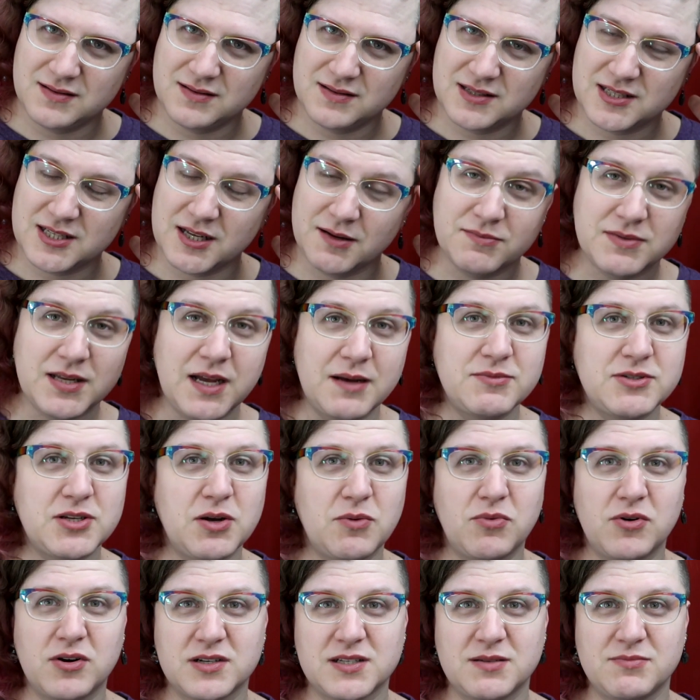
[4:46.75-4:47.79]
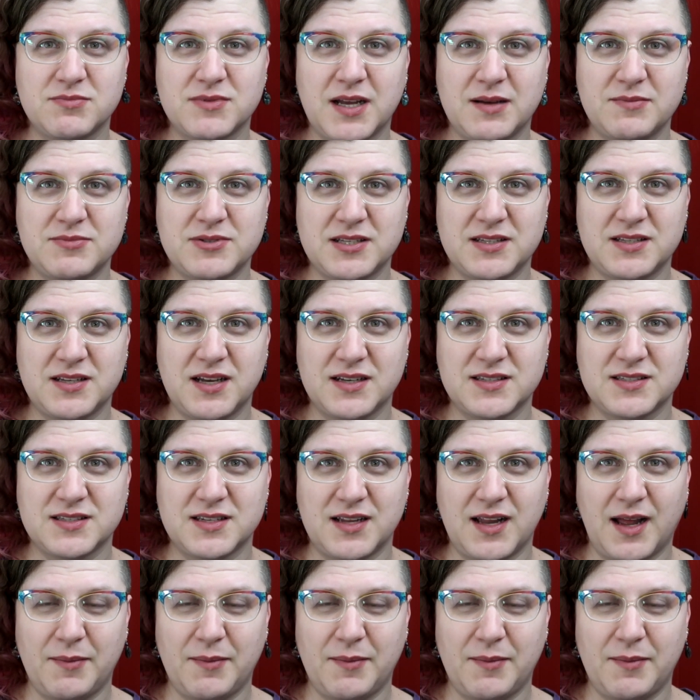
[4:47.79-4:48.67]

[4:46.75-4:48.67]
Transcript: Sometimes it works, sometimes it doesn't.